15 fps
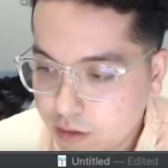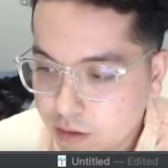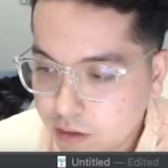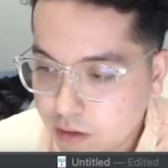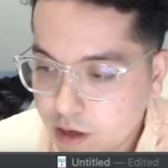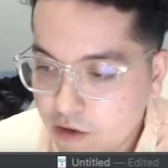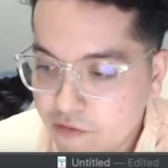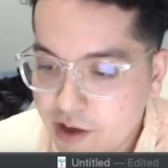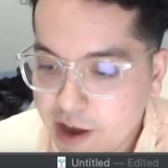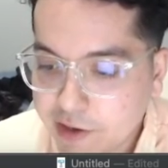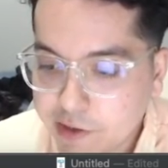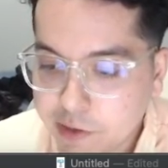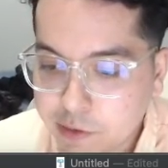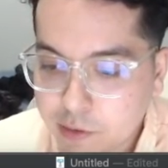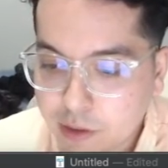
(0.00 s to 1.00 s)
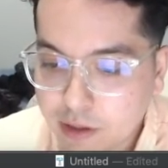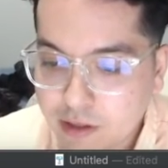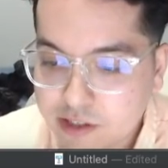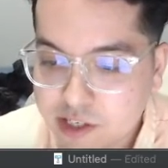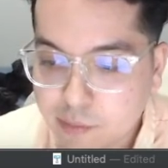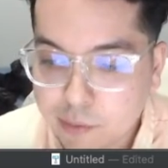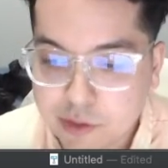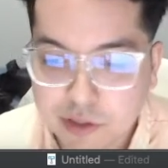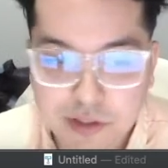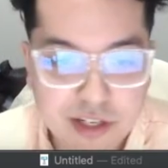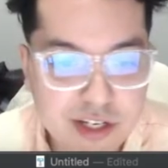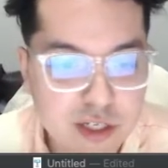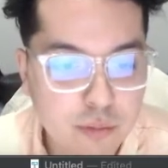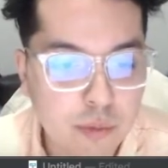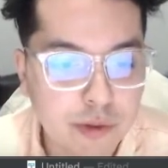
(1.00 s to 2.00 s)
a value similar to
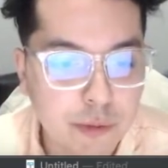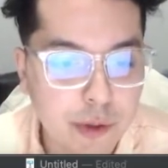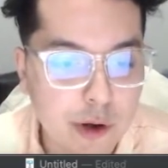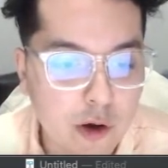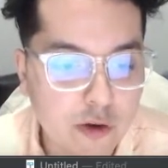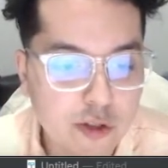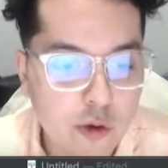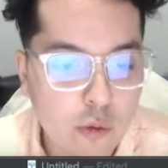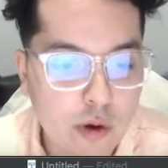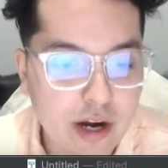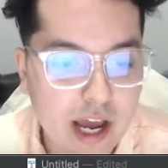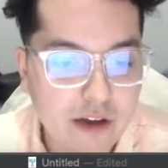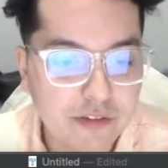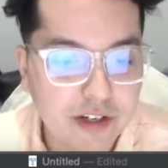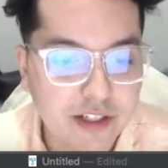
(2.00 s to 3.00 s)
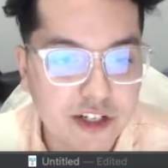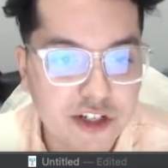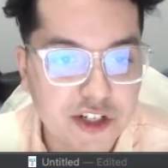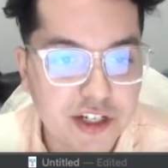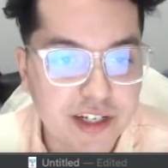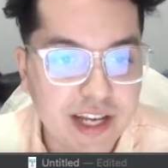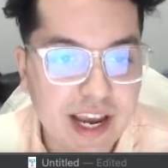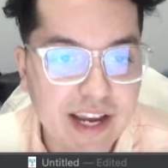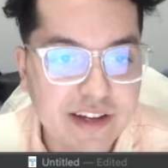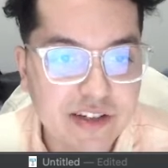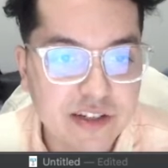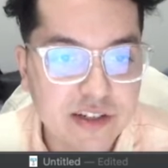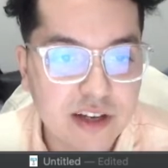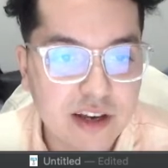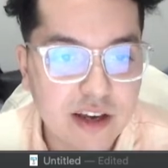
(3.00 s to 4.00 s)
this, but we also want to have a condition in
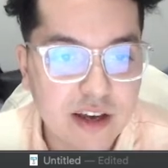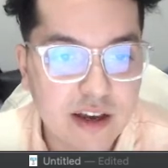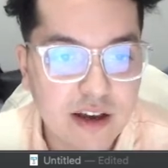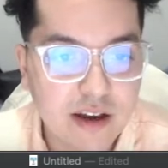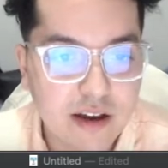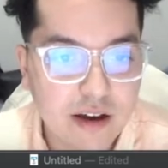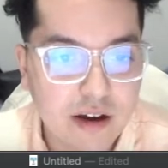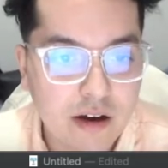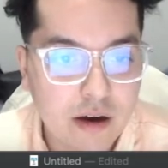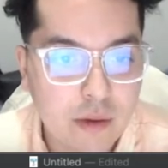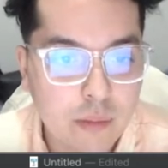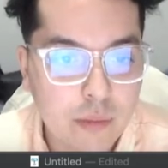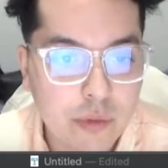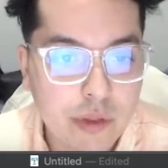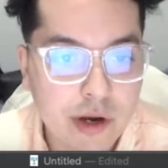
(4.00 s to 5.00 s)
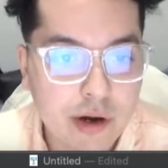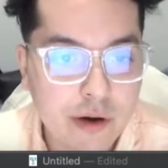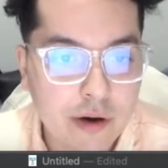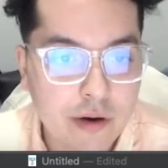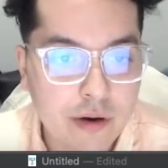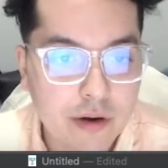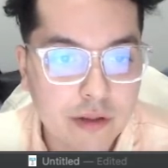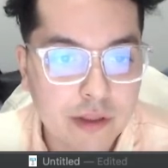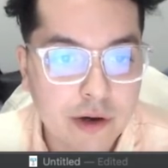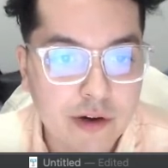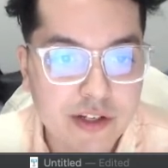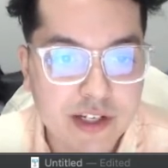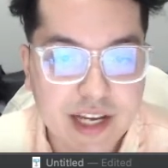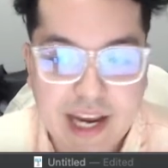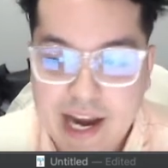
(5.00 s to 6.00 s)
case there is
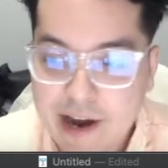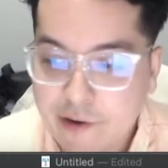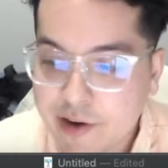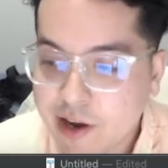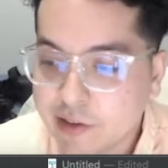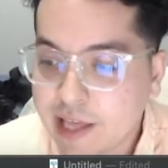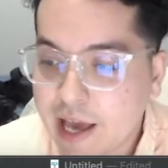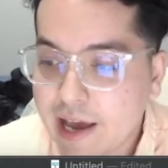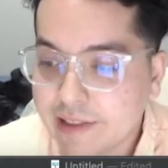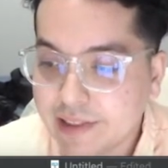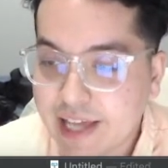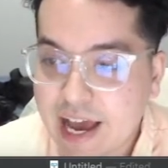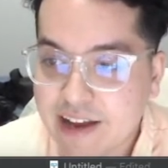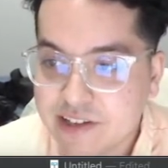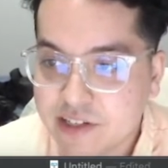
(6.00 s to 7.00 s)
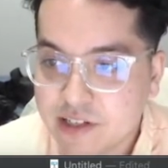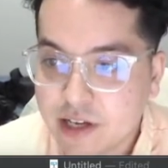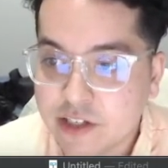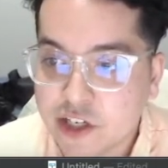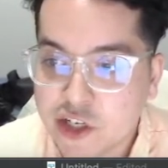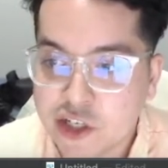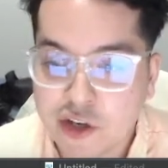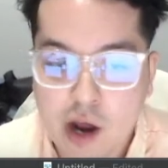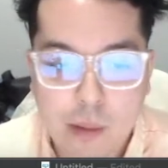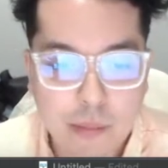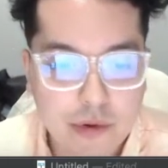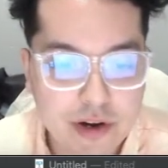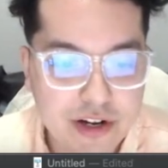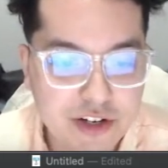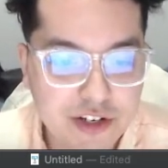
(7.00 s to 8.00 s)
a carry on that last addition
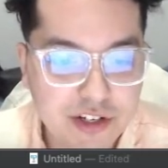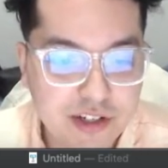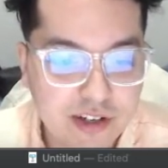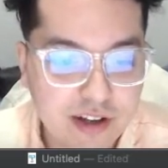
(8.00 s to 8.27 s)
operation